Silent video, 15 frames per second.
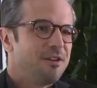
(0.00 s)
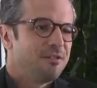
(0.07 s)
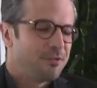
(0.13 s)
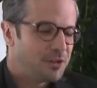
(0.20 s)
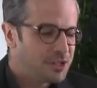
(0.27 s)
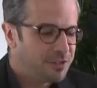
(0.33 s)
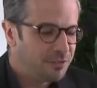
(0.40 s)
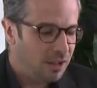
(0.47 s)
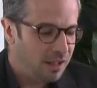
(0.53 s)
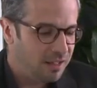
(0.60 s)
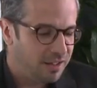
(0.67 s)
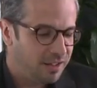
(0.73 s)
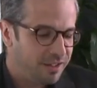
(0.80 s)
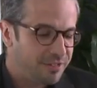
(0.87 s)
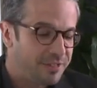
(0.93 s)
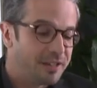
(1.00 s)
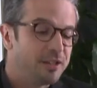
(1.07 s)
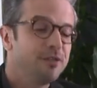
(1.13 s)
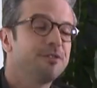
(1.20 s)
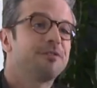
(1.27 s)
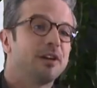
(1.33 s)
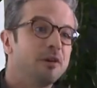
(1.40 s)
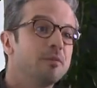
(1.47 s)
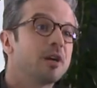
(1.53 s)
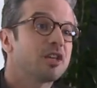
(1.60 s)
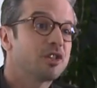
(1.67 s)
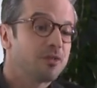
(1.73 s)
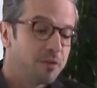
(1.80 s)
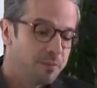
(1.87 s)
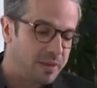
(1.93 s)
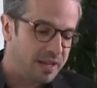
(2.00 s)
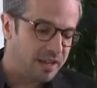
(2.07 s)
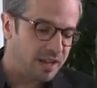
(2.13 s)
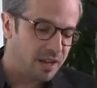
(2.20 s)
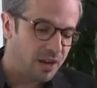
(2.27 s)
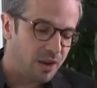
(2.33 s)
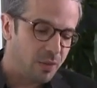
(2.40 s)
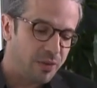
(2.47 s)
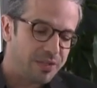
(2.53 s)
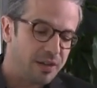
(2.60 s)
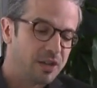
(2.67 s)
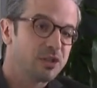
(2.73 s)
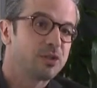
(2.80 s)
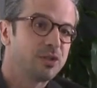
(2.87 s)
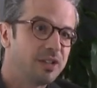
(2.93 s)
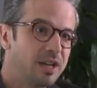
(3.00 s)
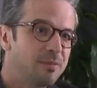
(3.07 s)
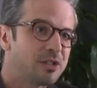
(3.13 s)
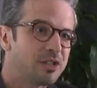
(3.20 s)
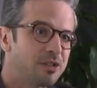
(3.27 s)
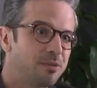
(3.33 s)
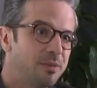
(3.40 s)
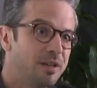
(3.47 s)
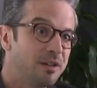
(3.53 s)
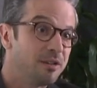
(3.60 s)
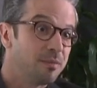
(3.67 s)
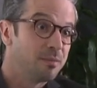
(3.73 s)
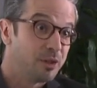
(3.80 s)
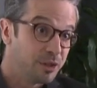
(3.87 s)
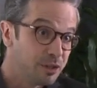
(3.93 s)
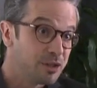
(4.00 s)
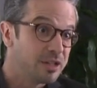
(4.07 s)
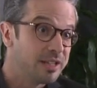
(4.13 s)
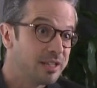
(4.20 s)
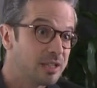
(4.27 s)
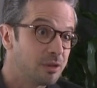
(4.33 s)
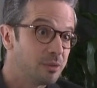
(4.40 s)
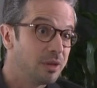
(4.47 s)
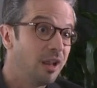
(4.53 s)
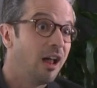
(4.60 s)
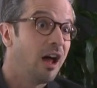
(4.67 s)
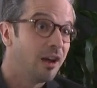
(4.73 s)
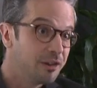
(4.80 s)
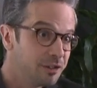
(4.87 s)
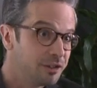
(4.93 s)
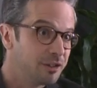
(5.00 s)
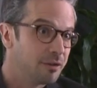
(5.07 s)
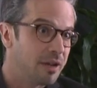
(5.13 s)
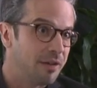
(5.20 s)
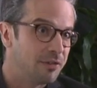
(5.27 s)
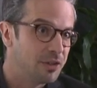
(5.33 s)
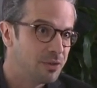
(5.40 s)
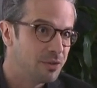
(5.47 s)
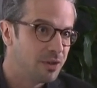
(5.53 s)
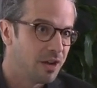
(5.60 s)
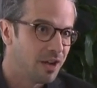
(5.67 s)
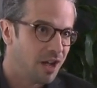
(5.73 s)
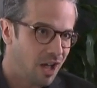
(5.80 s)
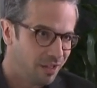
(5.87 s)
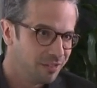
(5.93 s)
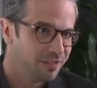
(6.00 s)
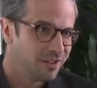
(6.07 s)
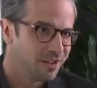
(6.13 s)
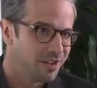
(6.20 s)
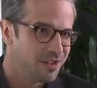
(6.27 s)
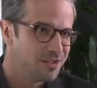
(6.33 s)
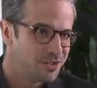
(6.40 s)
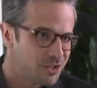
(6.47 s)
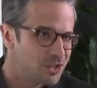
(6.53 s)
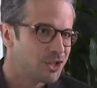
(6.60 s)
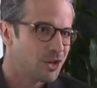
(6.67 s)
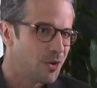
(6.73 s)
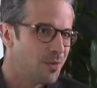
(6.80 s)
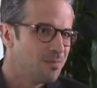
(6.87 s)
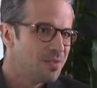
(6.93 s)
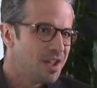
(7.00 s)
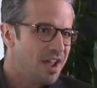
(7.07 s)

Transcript: First of all, thank you very much for being with us today, Mr. Berners-Lee. It's a real honor to have you on this show.